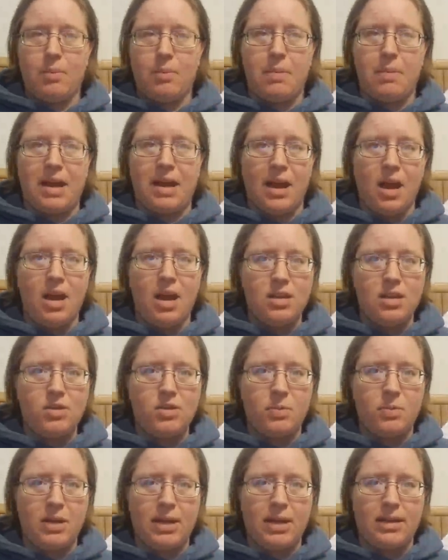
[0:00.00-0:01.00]
but my
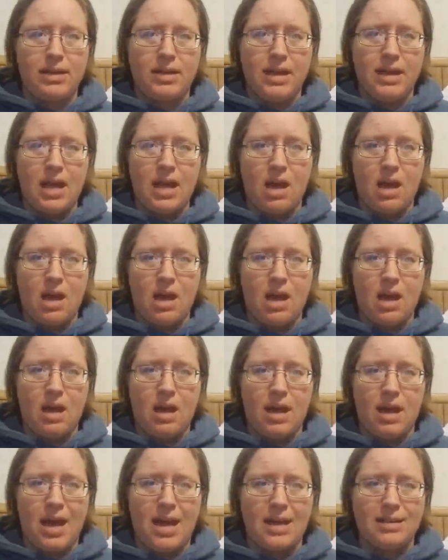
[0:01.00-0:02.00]
husband
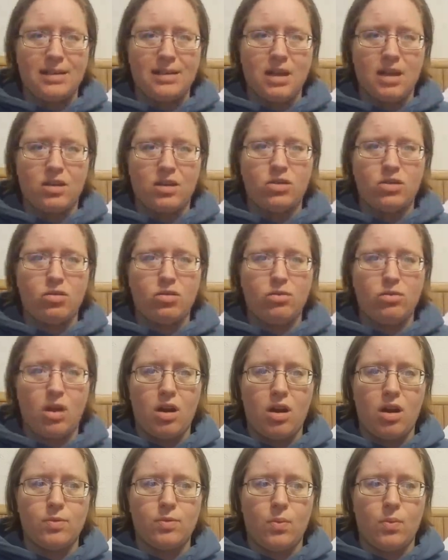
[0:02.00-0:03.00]
has done two
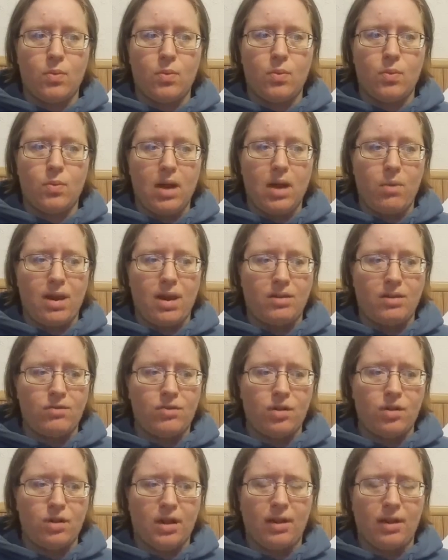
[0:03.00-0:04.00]
LARPs, one that went
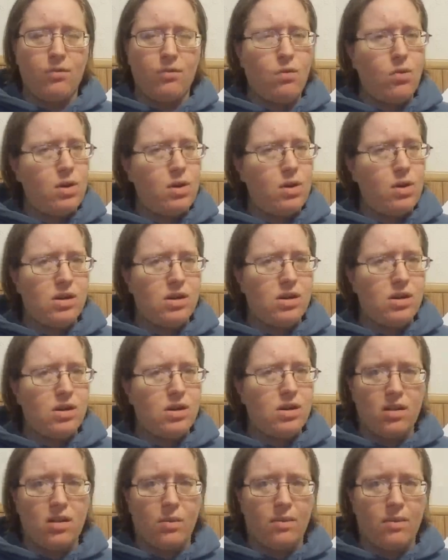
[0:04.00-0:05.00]
for like 4 years,
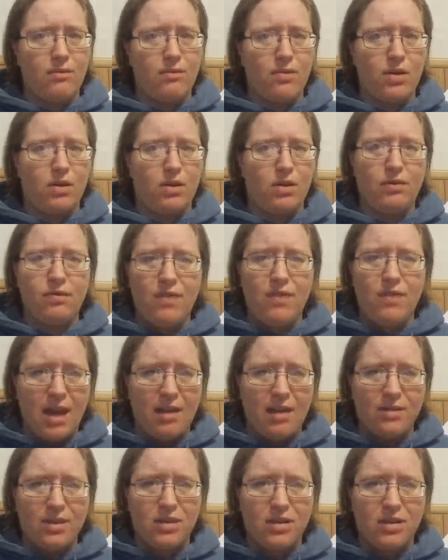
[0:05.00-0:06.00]
another went for
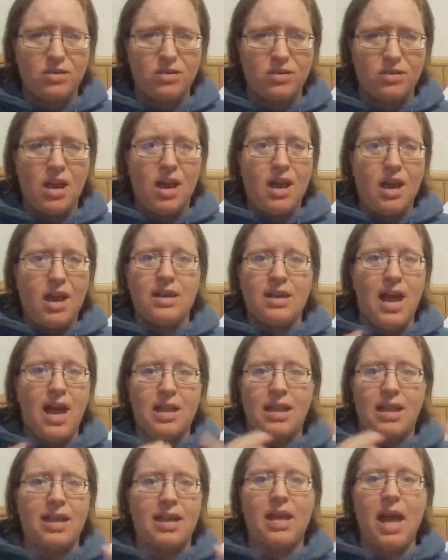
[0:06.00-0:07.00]
5 years,
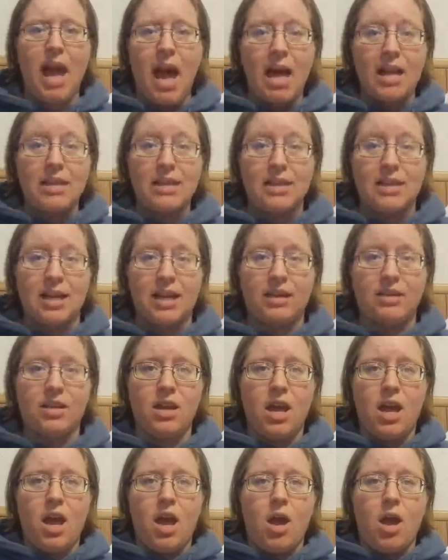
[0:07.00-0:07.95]
not like constant,